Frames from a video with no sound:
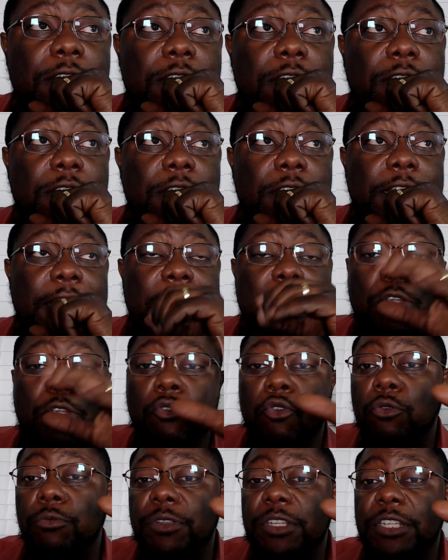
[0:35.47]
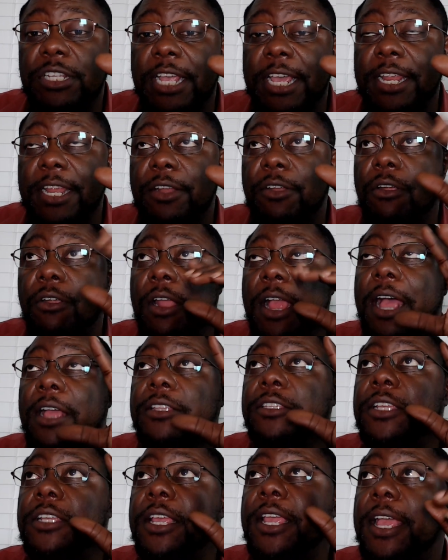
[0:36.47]
in a group setting, or how
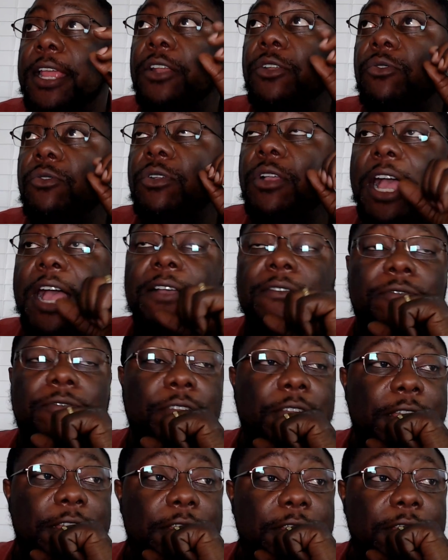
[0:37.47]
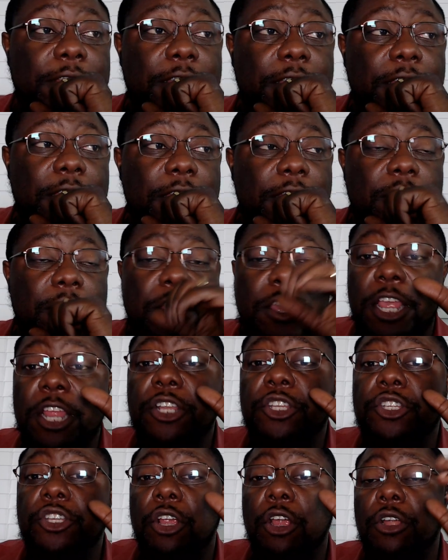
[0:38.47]
to handle conflict,
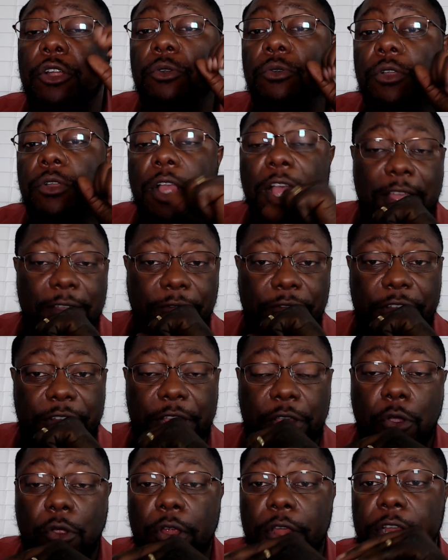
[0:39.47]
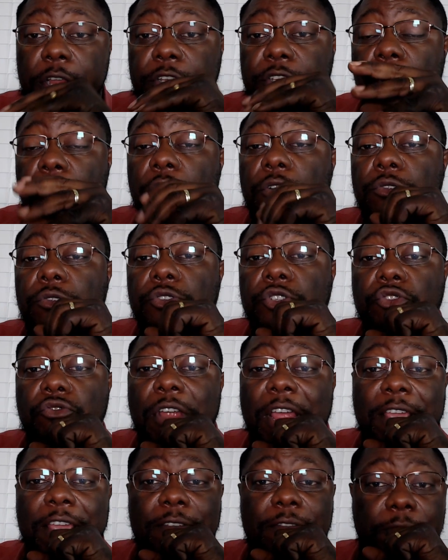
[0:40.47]
internal conflict or internal
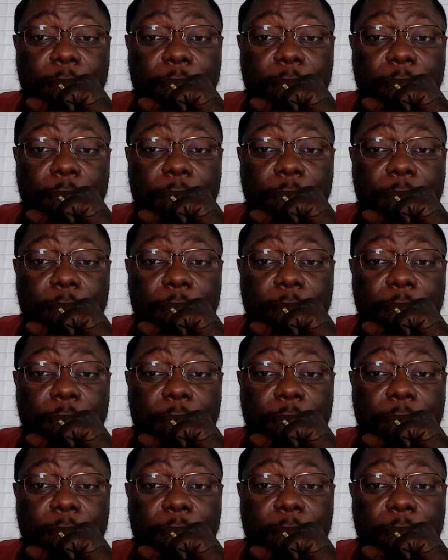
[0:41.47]
strife.